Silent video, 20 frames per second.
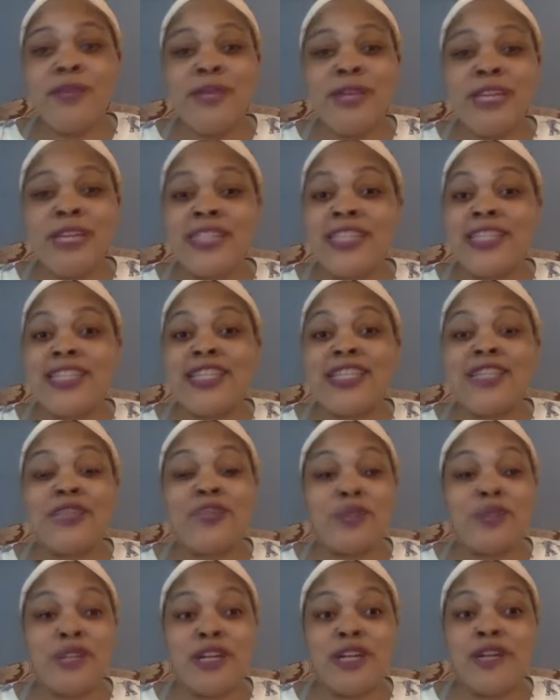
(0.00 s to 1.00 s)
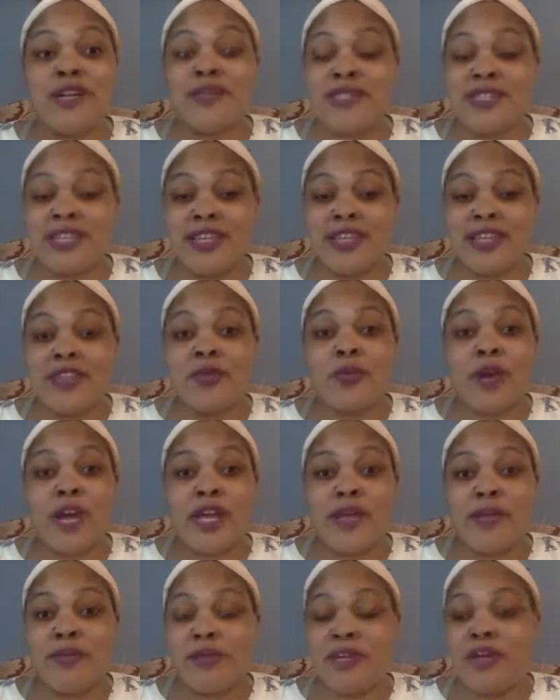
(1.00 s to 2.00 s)
because they didn't want to upset the
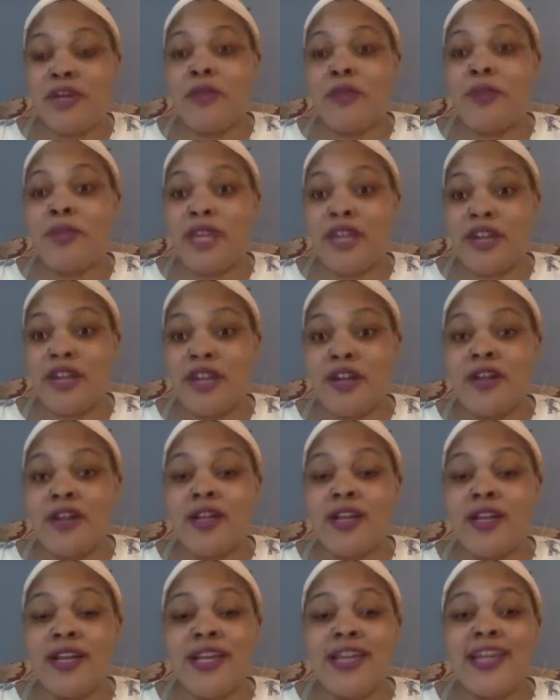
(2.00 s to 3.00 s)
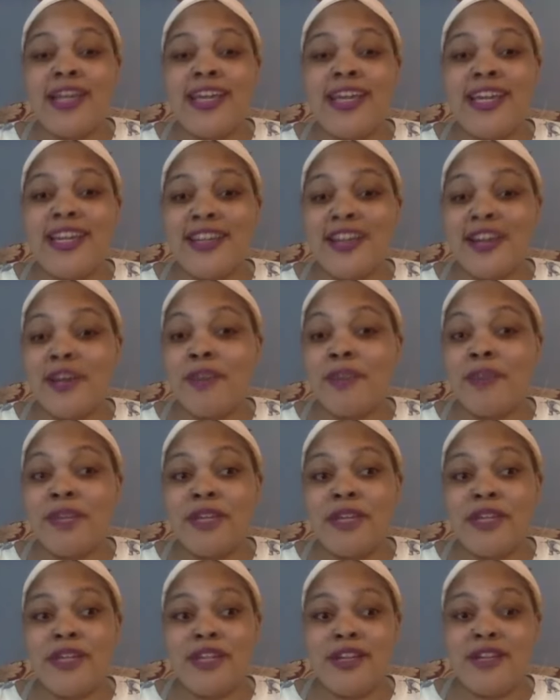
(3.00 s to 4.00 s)
white male mayor
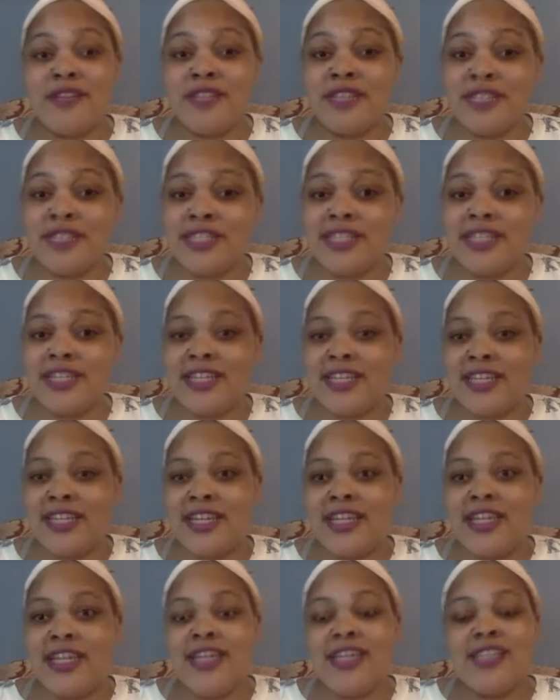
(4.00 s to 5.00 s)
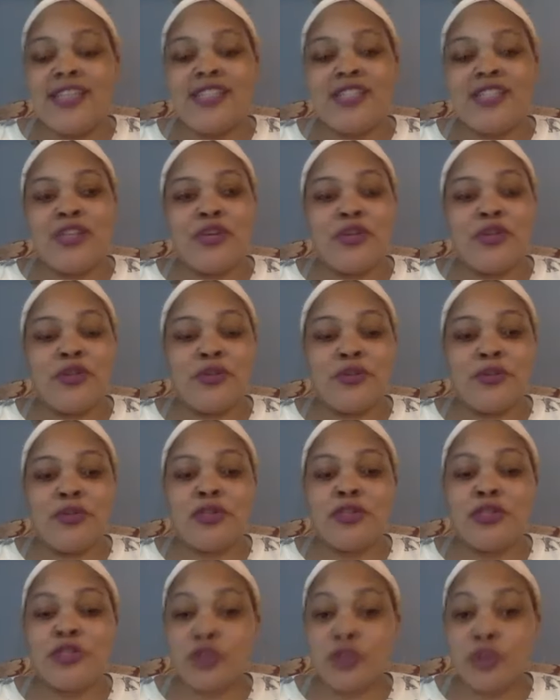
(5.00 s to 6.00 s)
incumbent of the city. So the
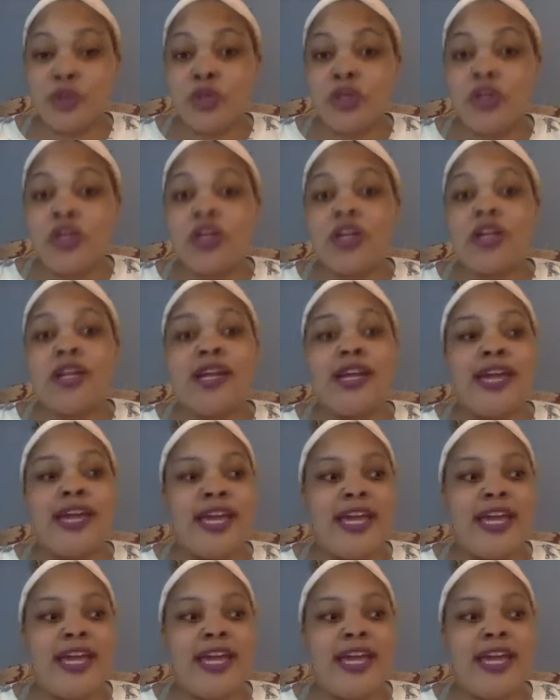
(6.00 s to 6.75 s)
bookstore